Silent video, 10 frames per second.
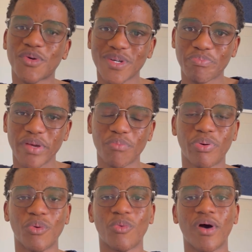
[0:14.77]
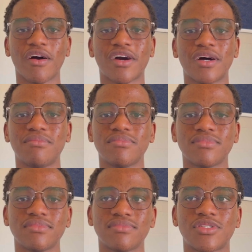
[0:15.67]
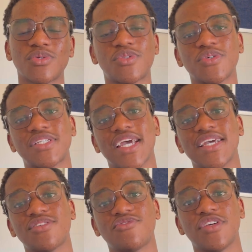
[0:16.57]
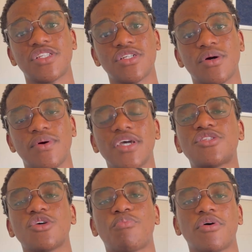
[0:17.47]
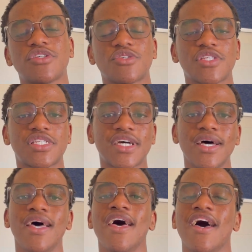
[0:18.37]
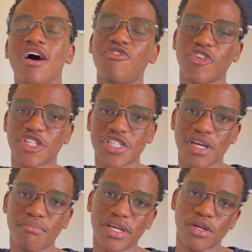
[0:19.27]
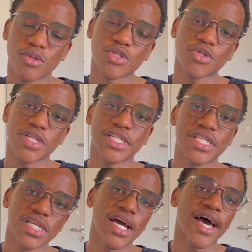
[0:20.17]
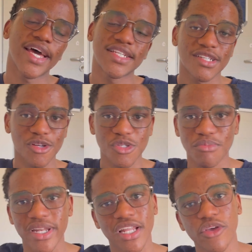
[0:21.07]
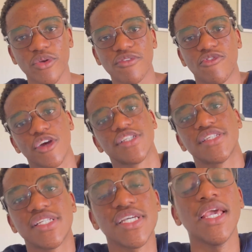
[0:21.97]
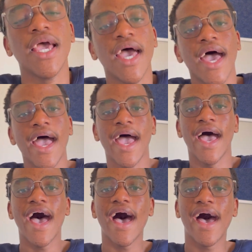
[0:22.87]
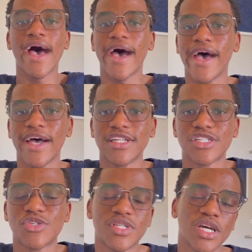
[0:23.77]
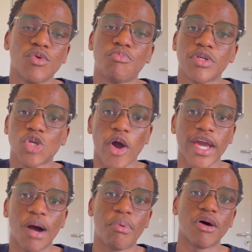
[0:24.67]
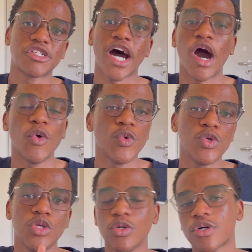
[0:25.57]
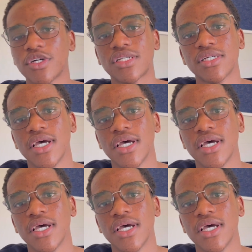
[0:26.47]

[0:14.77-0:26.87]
good people. Welcome to today's video. It's your boy Soster, a first year medical student here at Nelson Mandela University. And today we'll be talking about how you could